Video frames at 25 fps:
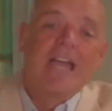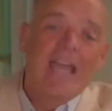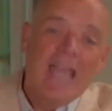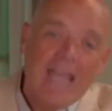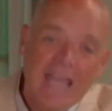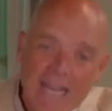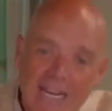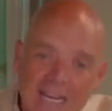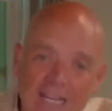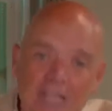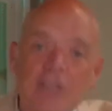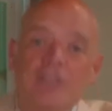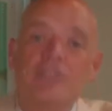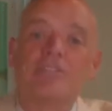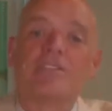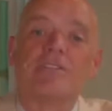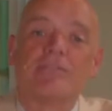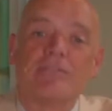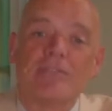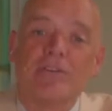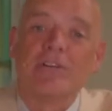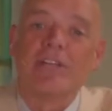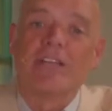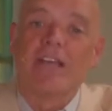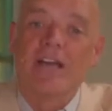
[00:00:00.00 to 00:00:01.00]
and
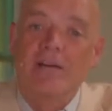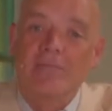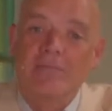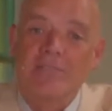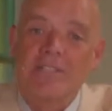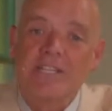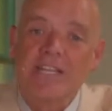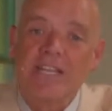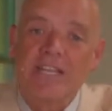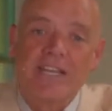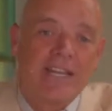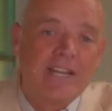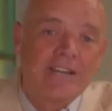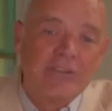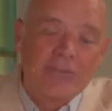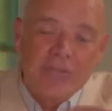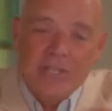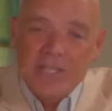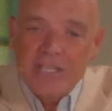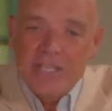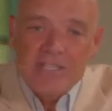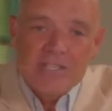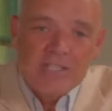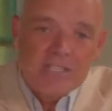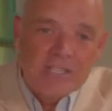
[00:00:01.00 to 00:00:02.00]
lucifer comes in i don't
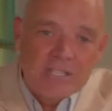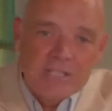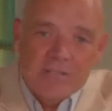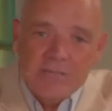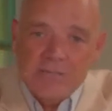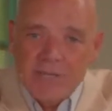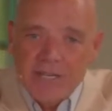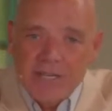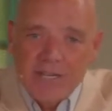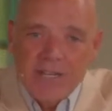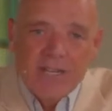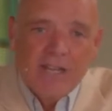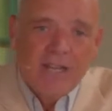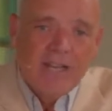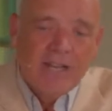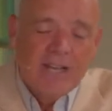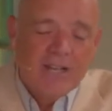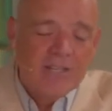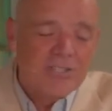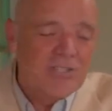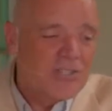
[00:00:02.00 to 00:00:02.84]
think he's just been uh,